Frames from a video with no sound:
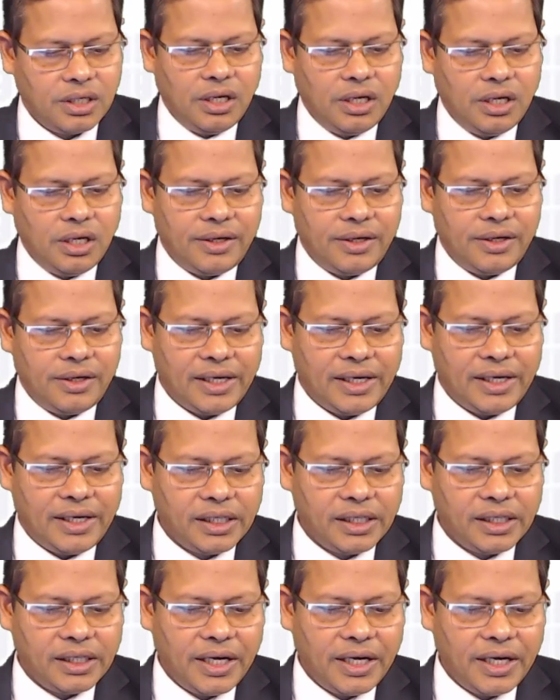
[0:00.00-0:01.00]
directly
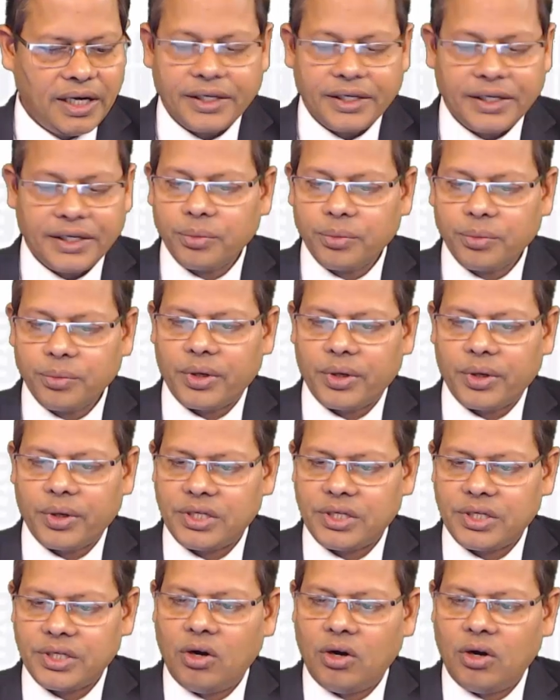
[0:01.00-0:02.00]
related to
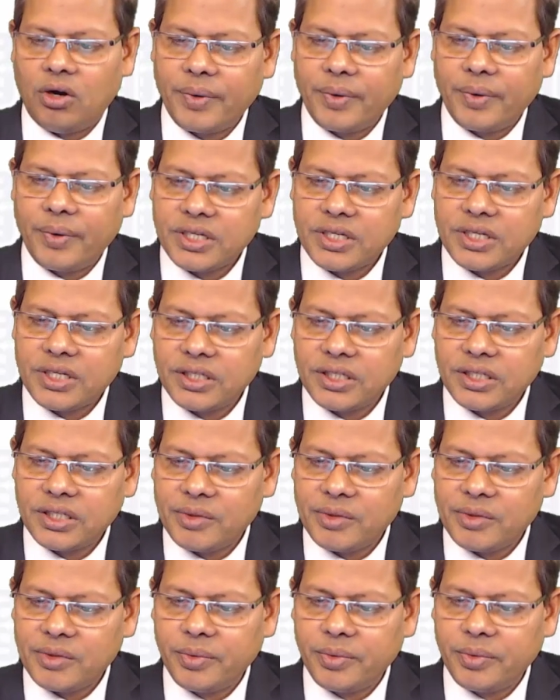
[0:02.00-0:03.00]
production. Operations, they
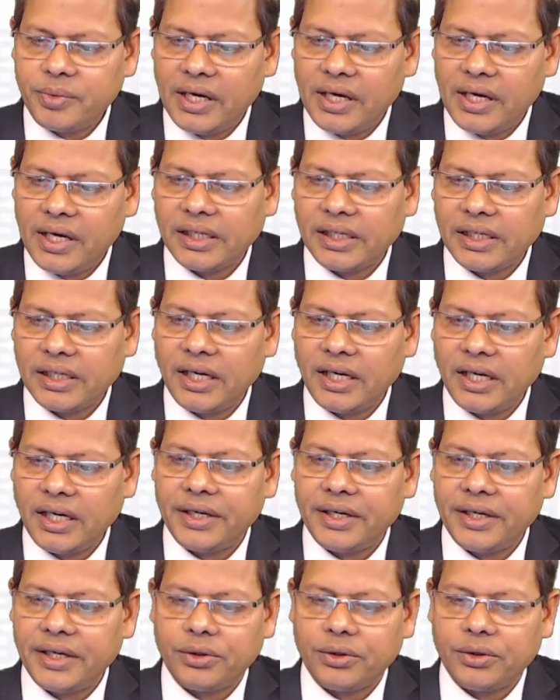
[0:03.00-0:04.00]
must be directly
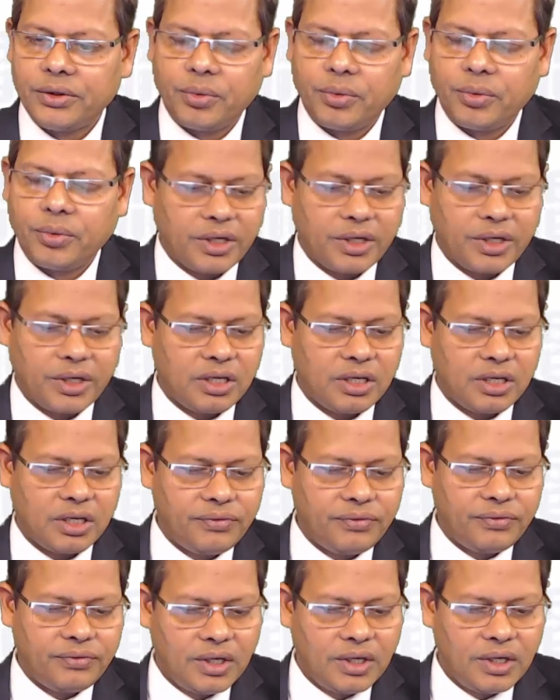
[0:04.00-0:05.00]
related to production of
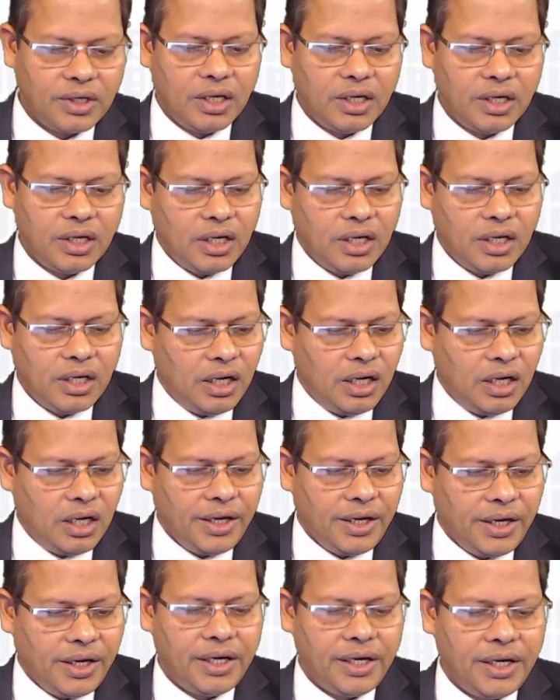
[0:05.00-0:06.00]

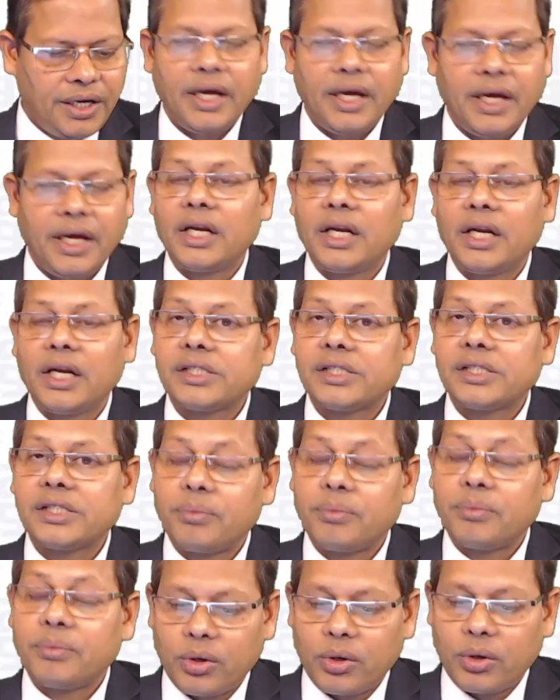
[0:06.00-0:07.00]
any agricultural
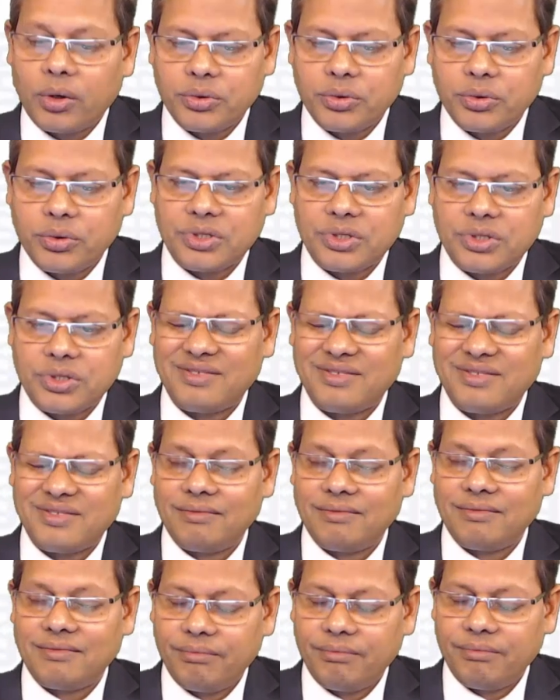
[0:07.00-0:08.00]
produce.
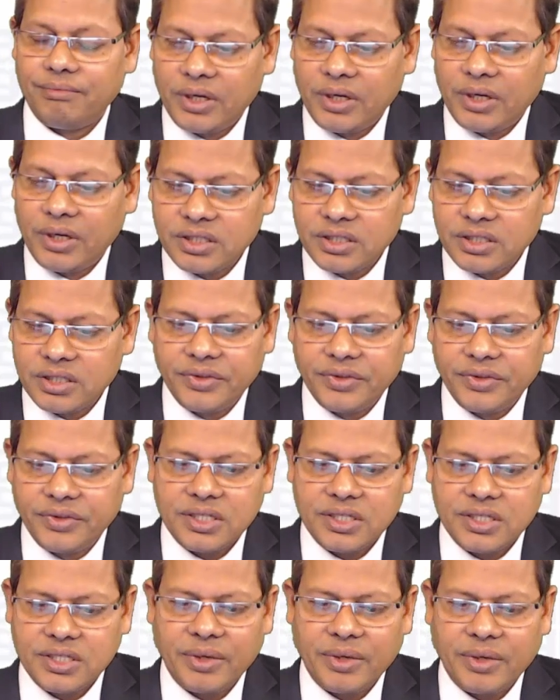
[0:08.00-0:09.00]
Because of this,
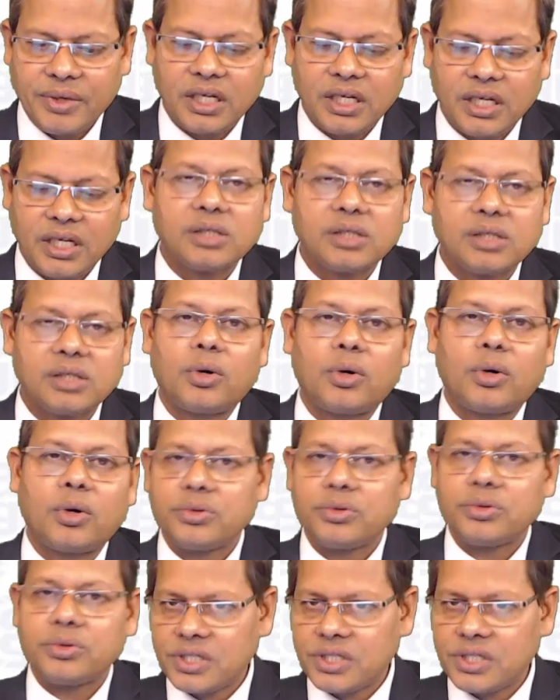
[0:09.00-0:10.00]
some agricultural
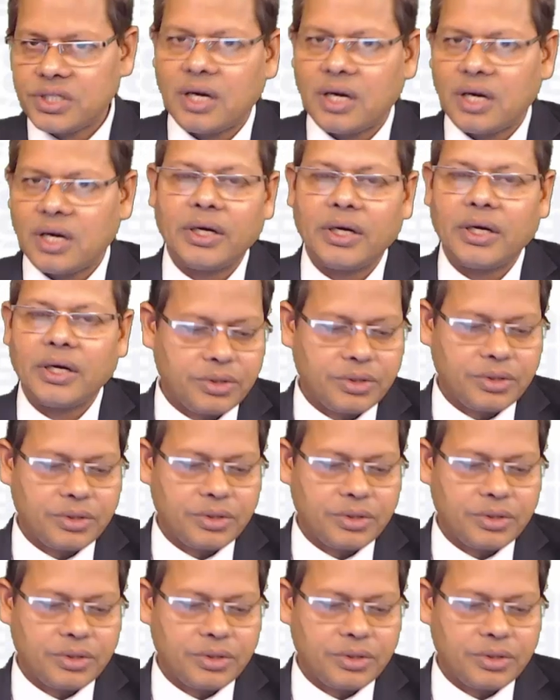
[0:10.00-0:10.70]
produce is coming out,